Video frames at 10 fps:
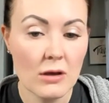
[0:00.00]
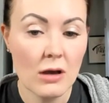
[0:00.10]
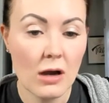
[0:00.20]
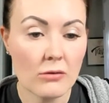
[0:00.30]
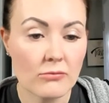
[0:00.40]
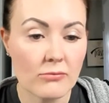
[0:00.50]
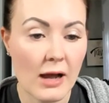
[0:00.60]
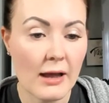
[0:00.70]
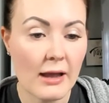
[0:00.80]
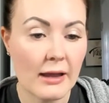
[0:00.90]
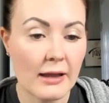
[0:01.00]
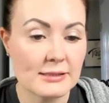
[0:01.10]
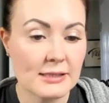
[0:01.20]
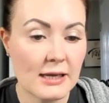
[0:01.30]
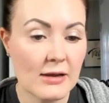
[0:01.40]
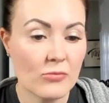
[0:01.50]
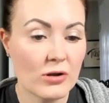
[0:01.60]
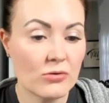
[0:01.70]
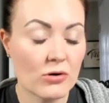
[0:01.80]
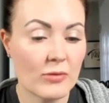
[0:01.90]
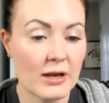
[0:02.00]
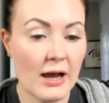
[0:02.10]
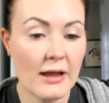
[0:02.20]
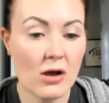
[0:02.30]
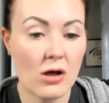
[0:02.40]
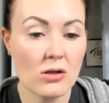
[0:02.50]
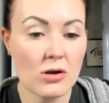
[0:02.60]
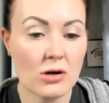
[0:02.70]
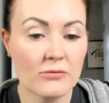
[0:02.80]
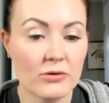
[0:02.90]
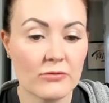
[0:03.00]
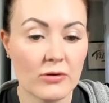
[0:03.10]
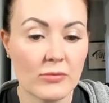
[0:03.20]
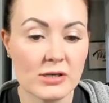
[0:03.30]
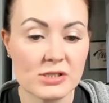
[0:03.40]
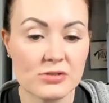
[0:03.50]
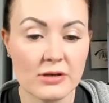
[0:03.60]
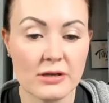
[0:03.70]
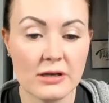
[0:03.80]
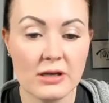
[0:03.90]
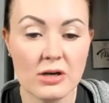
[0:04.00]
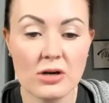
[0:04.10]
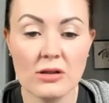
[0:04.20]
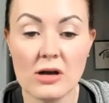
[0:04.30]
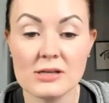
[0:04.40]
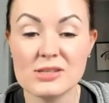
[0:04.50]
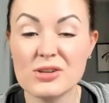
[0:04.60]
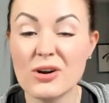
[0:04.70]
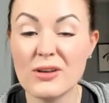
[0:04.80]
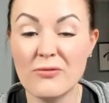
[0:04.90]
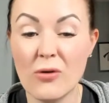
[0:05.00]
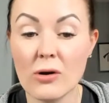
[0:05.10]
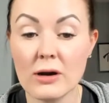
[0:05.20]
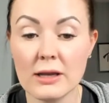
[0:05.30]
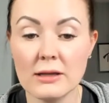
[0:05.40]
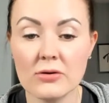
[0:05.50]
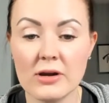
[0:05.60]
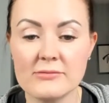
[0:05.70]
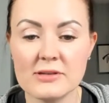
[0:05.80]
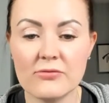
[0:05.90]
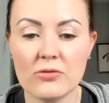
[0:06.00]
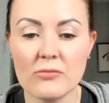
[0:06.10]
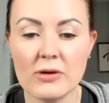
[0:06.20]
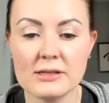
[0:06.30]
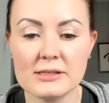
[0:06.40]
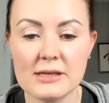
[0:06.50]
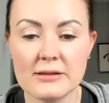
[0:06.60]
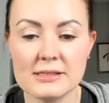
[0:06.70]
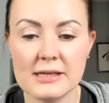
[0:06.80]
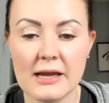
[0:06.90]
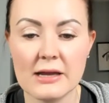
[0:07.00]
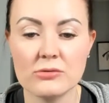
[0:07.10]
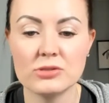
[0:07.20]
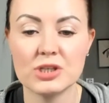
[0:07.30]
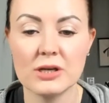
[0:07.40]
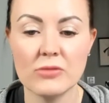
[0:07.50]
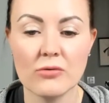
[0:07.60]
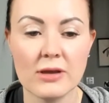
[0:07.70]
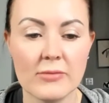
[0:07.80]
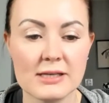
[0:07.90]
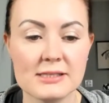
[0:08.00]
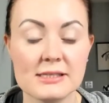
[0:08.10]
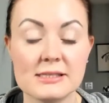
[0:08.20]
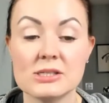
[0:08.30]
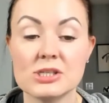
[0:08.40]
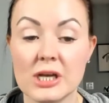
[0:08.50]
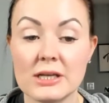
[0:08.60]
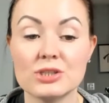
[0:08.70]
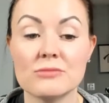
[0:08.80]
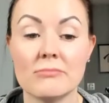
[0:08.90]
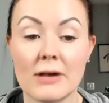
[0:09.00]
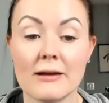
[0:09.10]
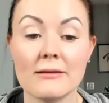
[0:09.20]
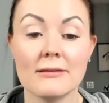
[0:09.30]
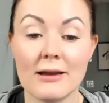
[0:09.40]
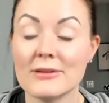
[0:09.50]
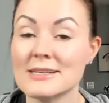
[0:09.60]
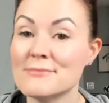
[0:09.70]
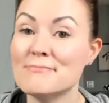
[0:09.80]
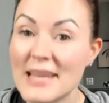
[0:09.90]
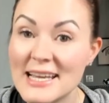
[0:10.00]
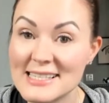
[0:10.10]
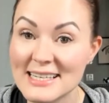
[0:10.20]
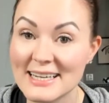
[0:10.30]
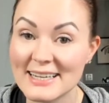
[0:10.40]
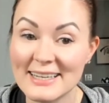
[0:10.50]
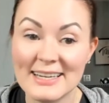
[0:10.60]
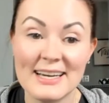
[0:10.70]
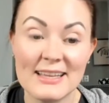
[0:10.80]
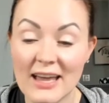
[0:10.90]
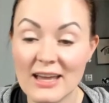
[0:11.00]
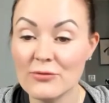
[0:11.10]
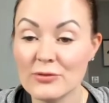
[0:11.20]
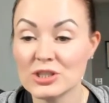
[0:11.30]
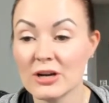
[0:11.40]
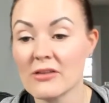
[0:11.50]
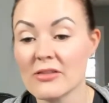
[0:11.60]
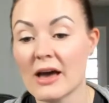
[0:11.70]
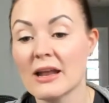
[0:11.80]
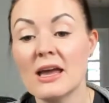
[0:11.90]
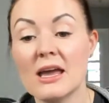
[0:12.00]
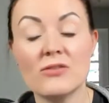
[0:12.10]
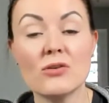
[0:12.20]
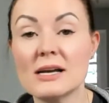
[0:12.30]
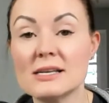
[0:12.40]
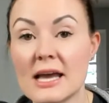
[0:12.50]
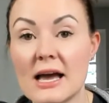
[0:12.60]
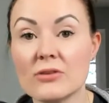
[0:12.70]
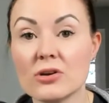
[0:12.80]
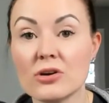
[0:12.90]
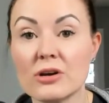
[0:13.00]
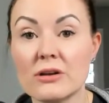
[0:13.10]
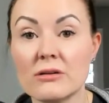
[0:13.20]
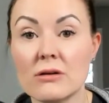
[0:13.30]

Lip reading: All right, Cameron Norman. Hi, all. Carnivore from Australia here. Lost 34 kilograms in 4 months on this diet. No gym, no gimmicks. This has changed my life. That's amazing. Thank you for sharing that. If you guys have a good,